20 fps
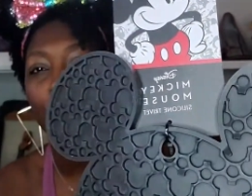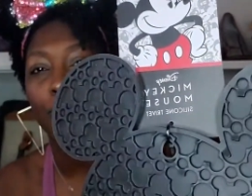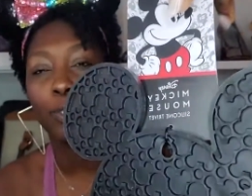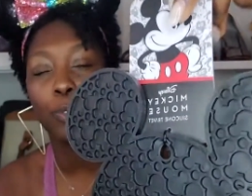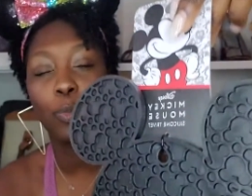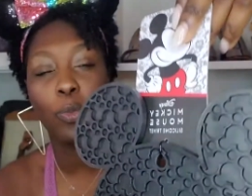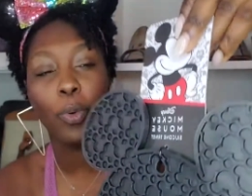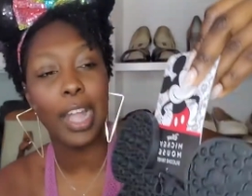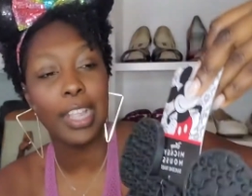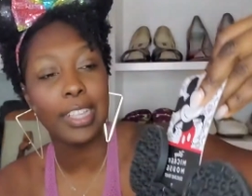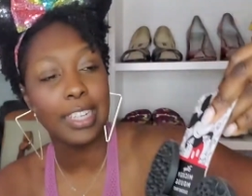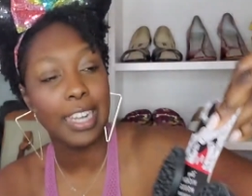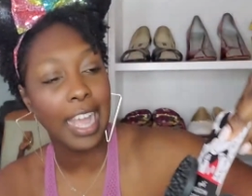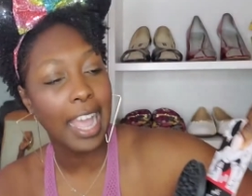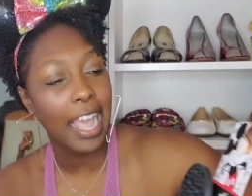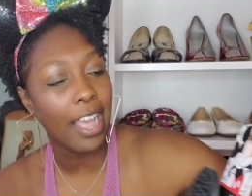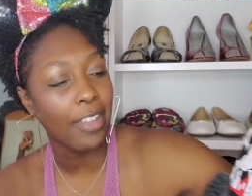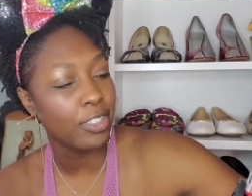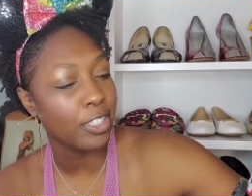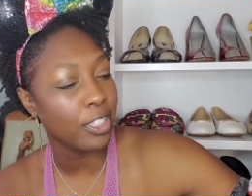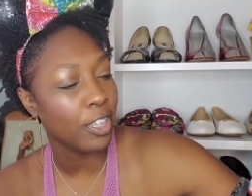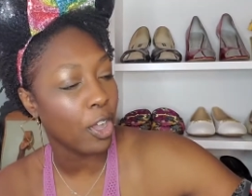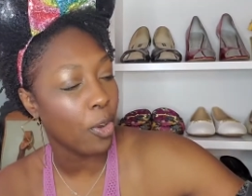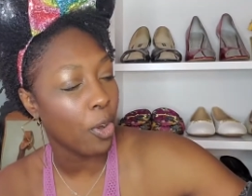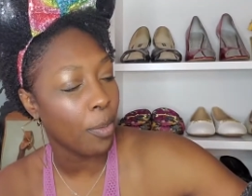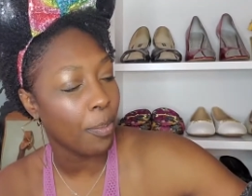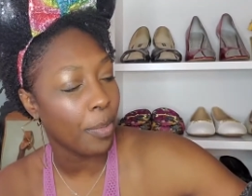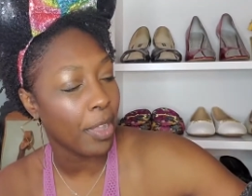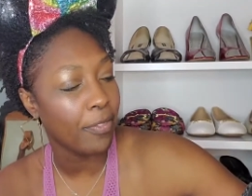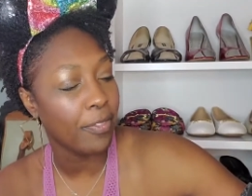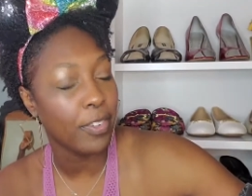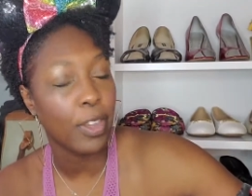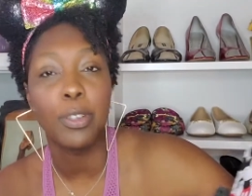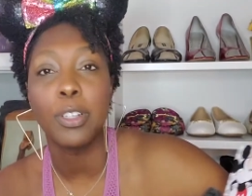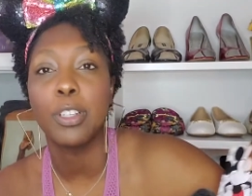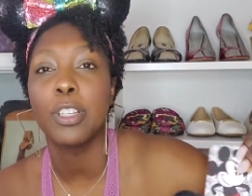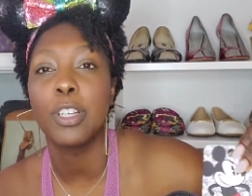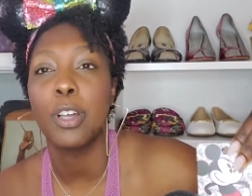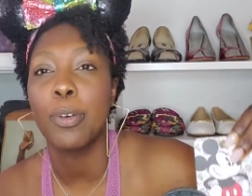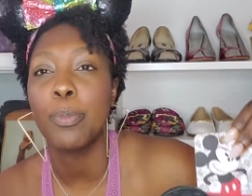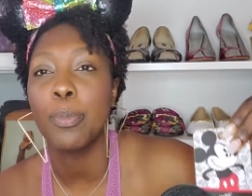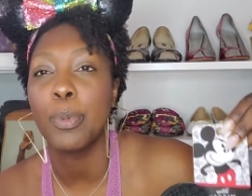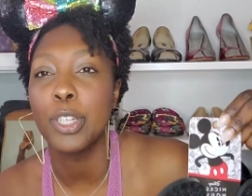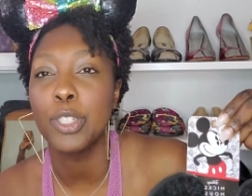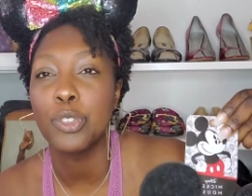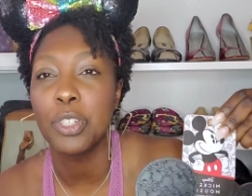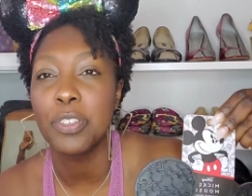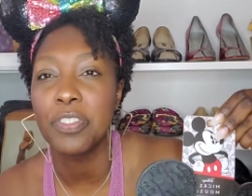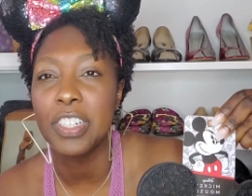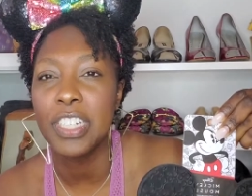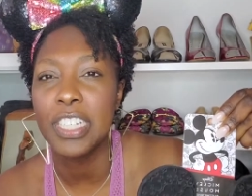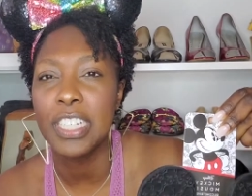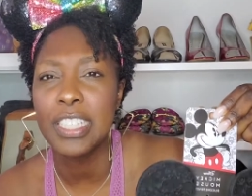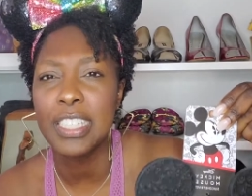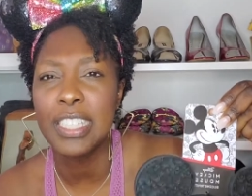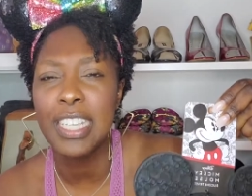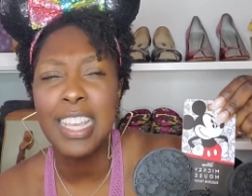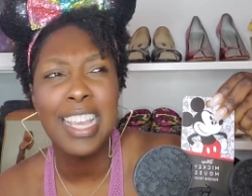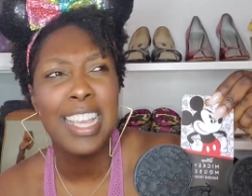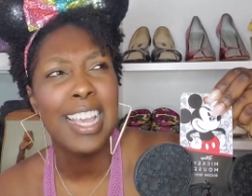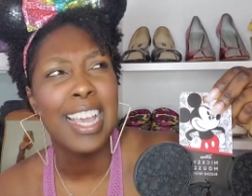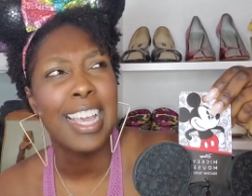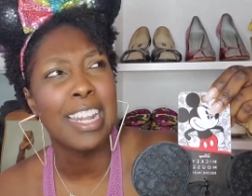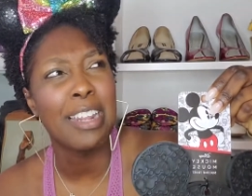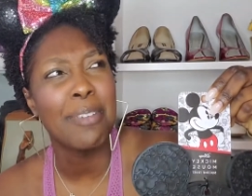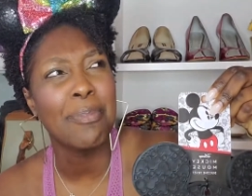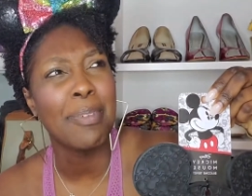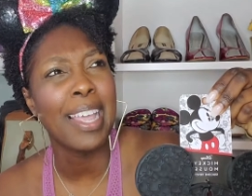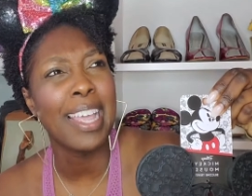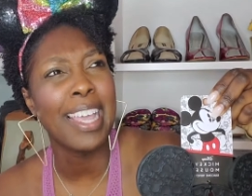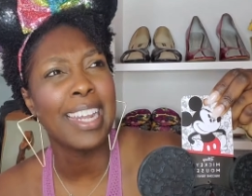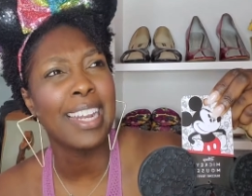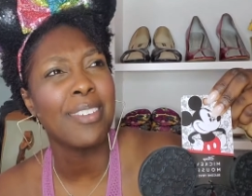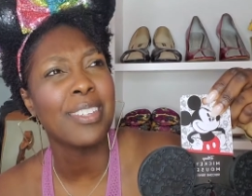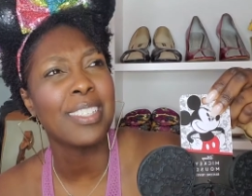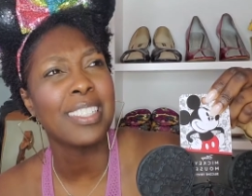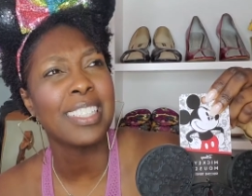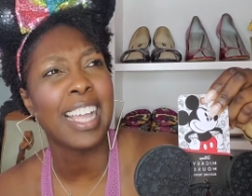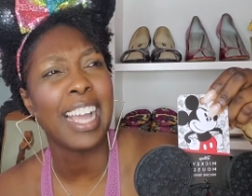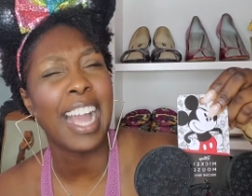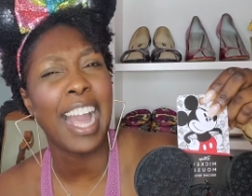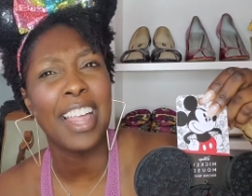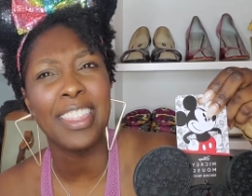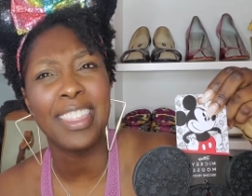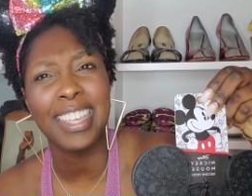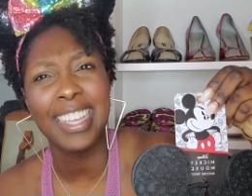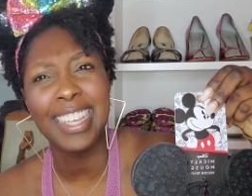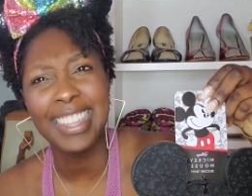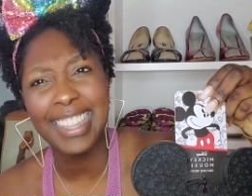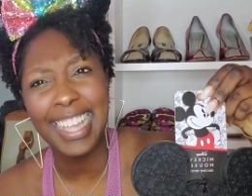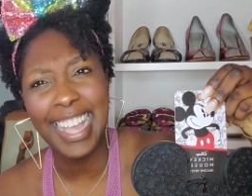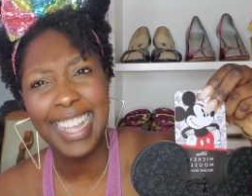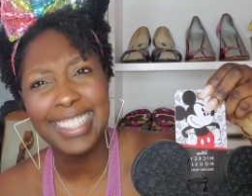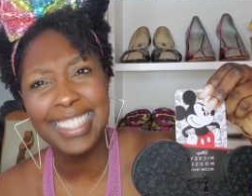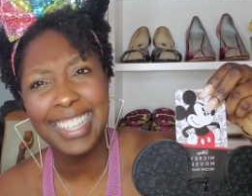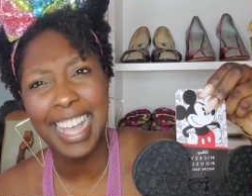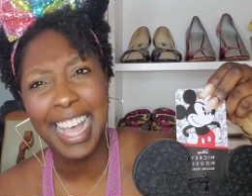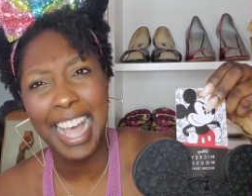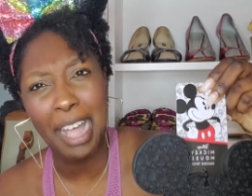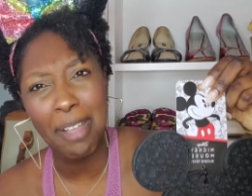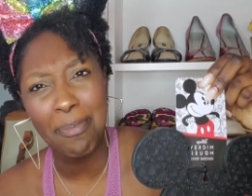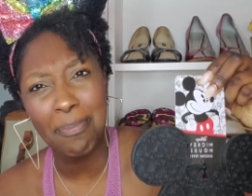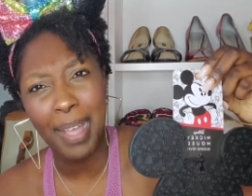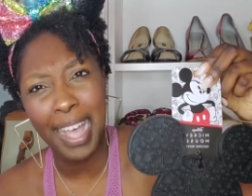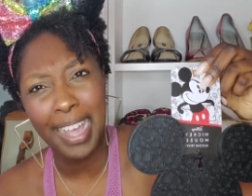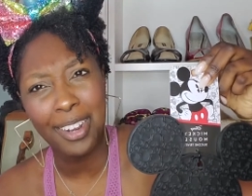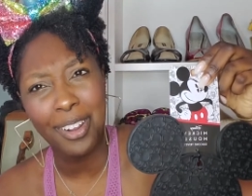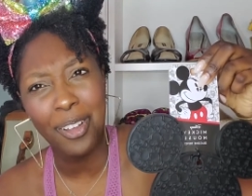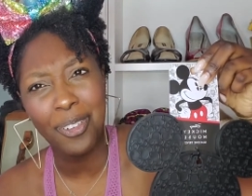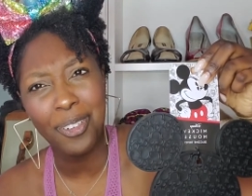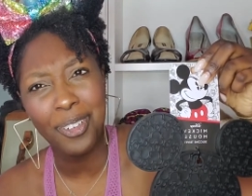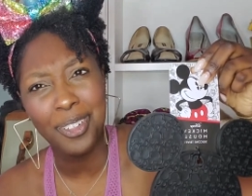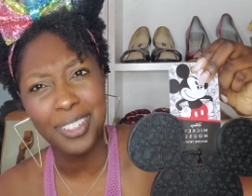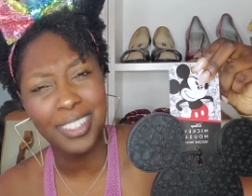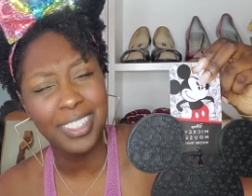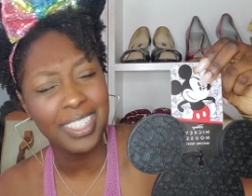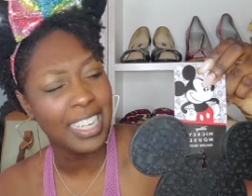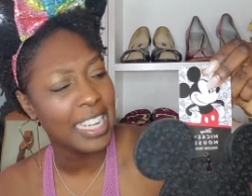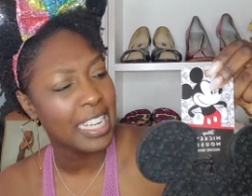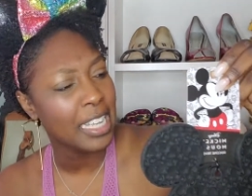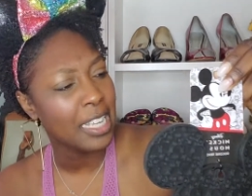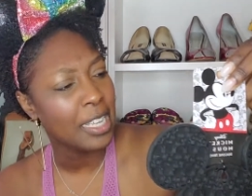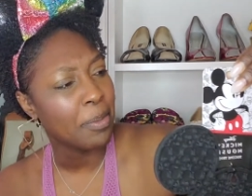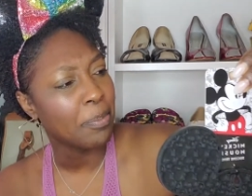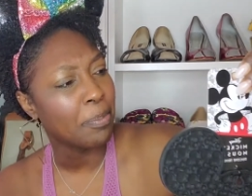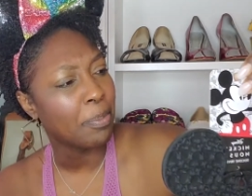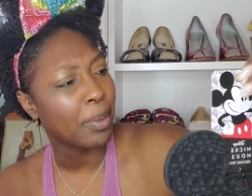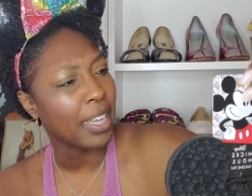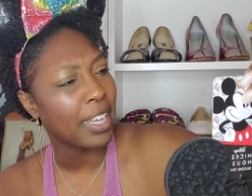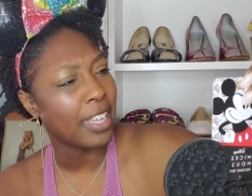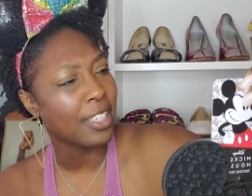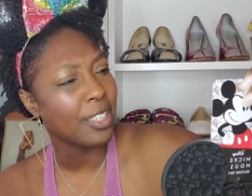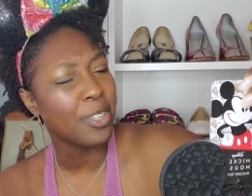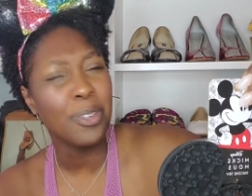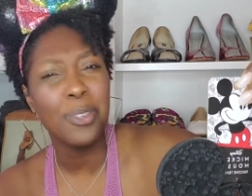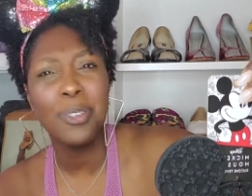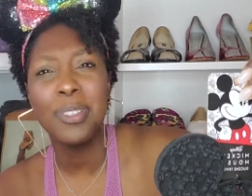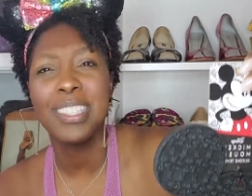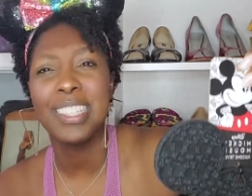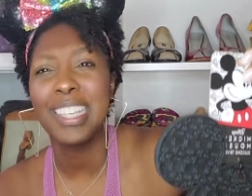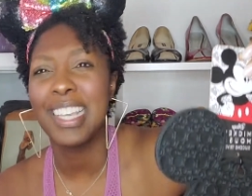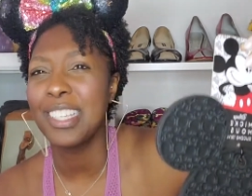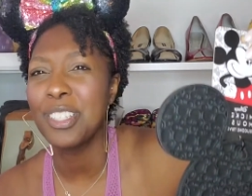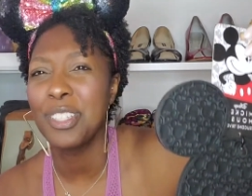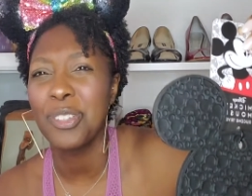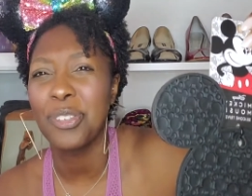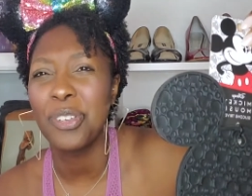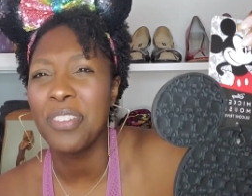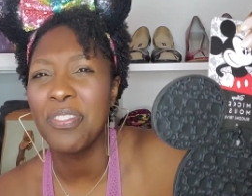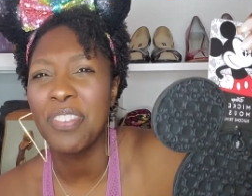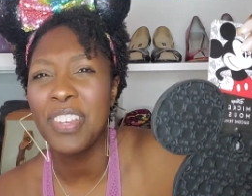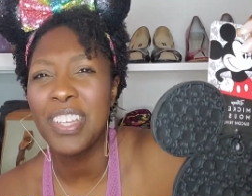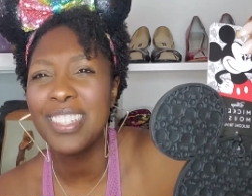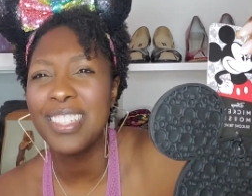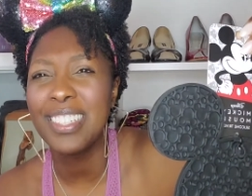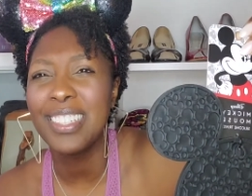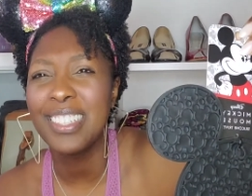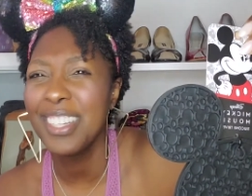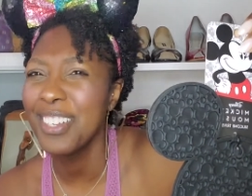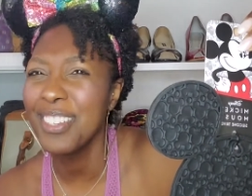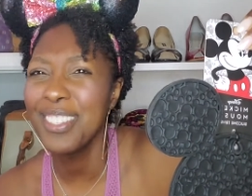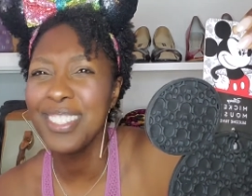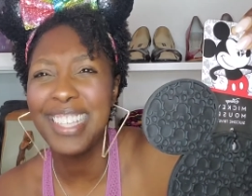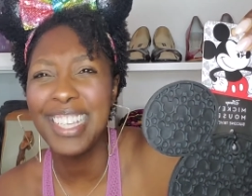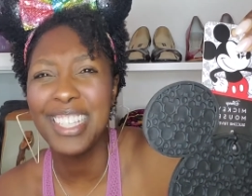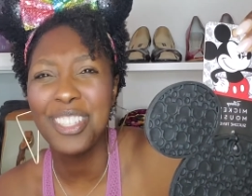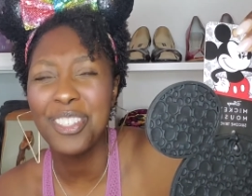why did I have to go on my phone and look up what a trivet is? And in my head, I was like, I think that's a hot pot holder, but who says trivet? Who says